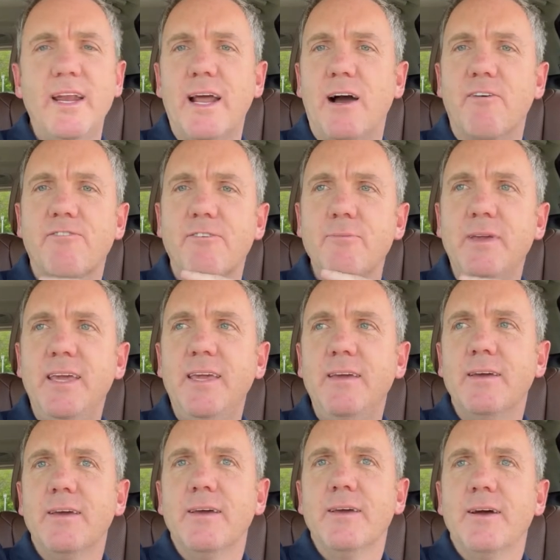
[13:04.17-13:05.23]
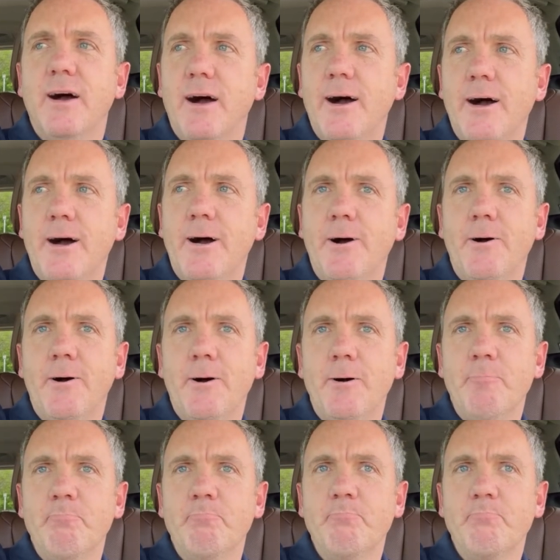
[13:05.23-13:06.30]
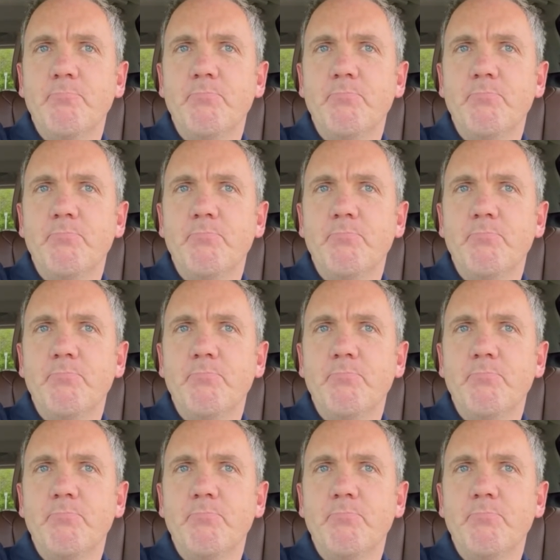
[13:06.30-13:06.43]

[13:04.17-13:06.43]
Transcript: out for me. And